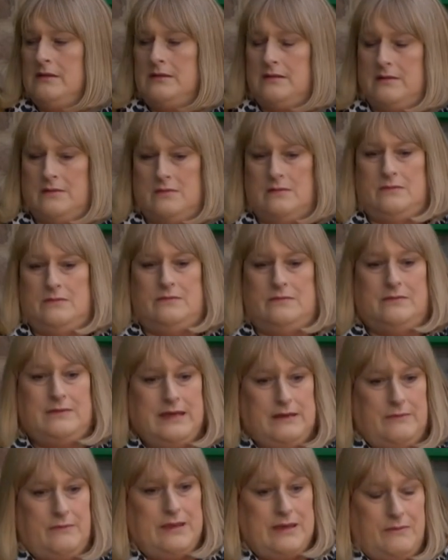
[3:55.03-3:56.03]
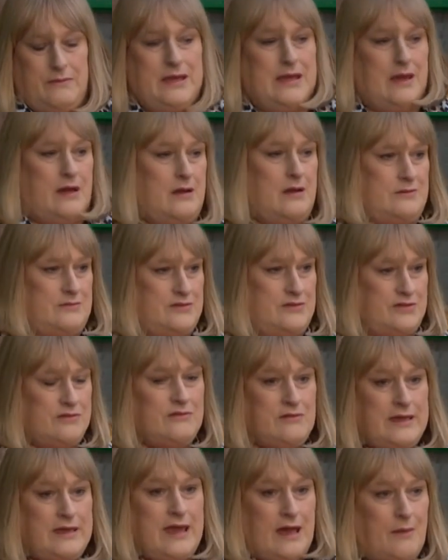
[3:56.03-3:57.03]
No, we, we, we are
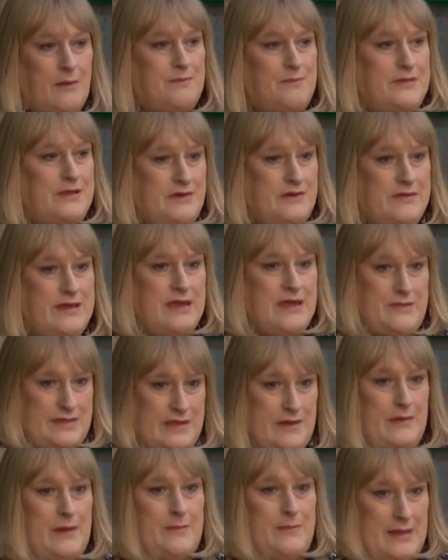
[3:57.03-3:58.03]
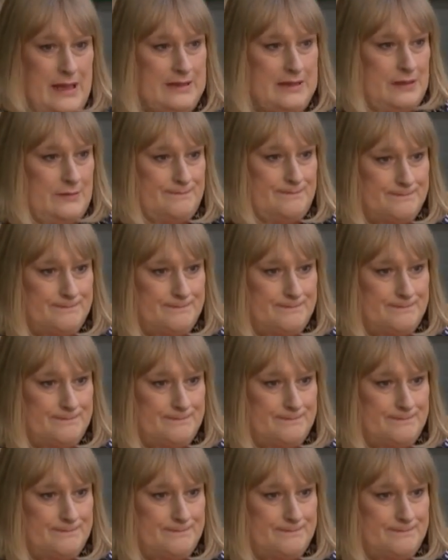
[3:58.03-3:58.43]
truly up the creek without a paddle.